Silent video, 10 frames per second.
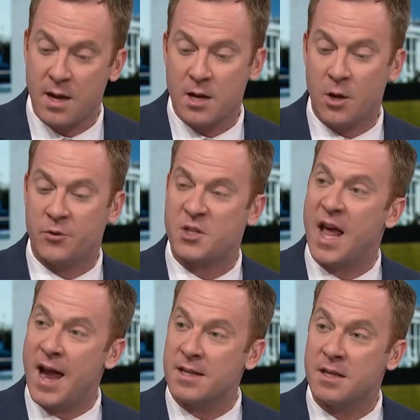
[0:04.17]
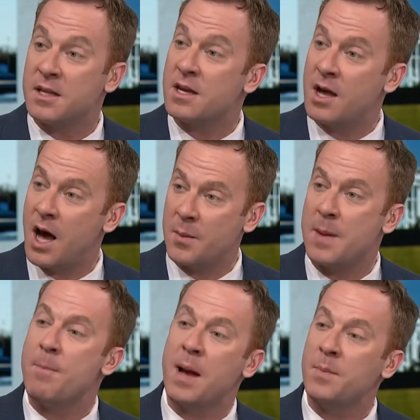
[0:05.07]
You know, signs that the economy
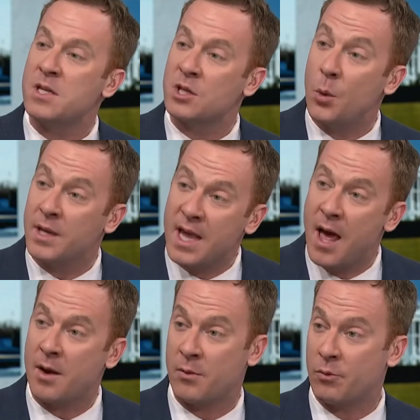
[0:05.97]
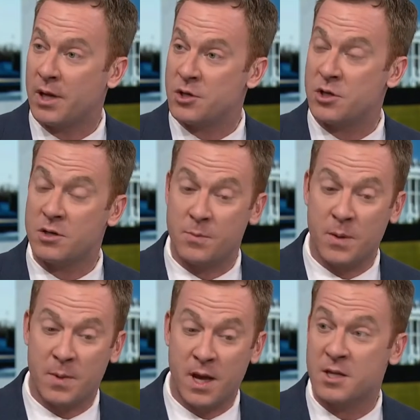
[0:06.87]
might be slowing down in relation to
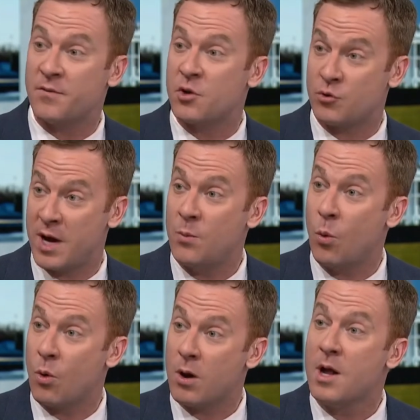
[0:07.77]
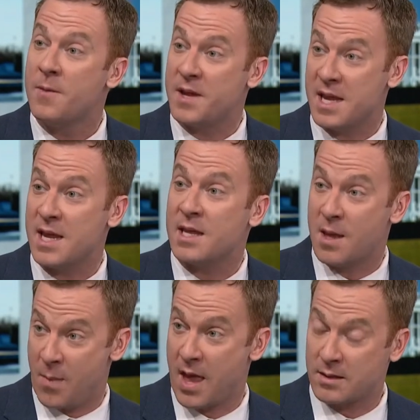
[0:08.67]
because of the trade war that he
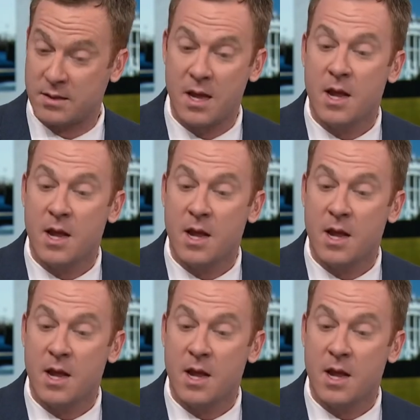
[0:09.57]
commenced.